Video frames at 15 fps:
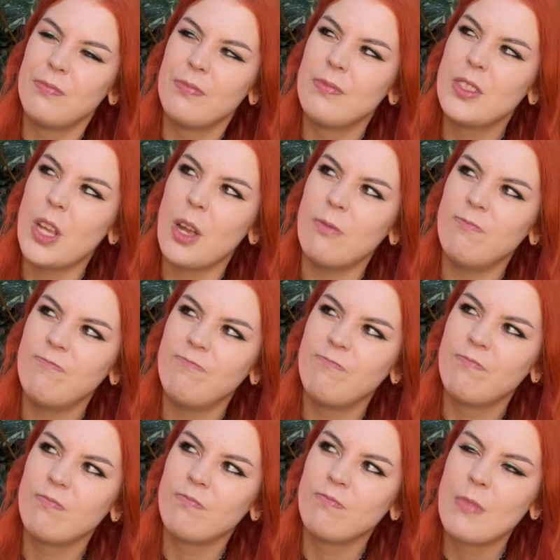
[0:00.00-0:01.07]
So
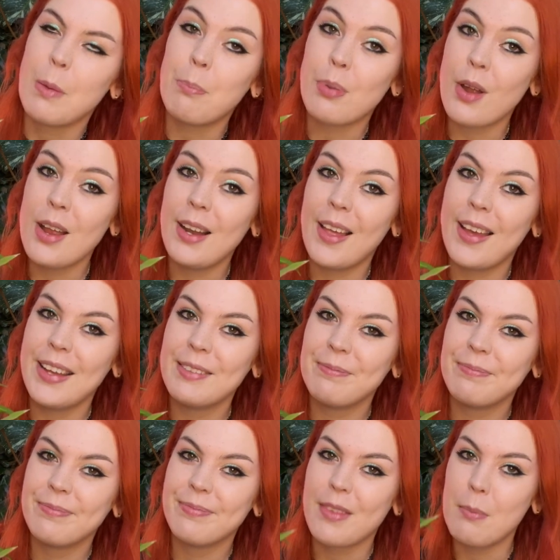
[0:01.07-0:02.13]
bright light,
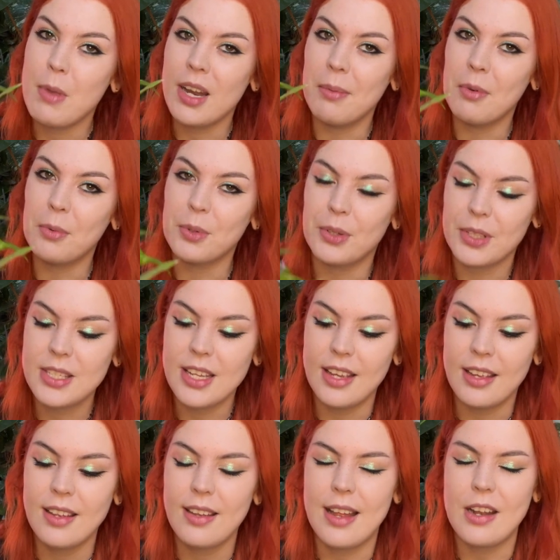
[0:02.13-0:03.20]
minimal water,
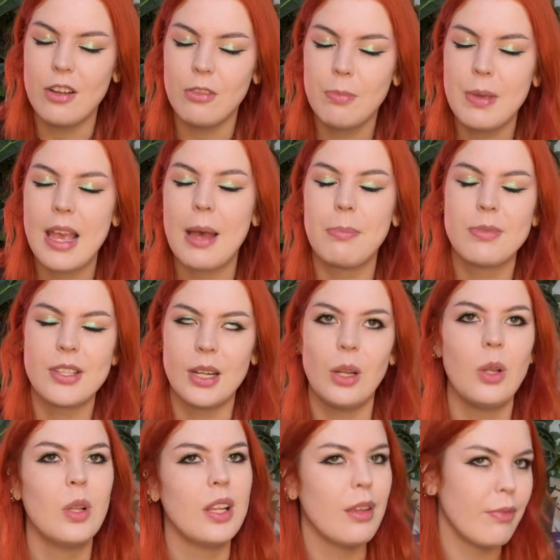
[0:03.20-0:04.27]
and you'll be
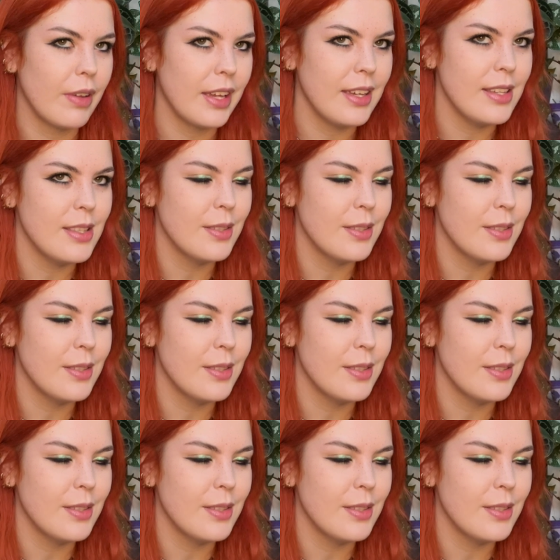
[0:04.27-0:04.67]
absolutely fine.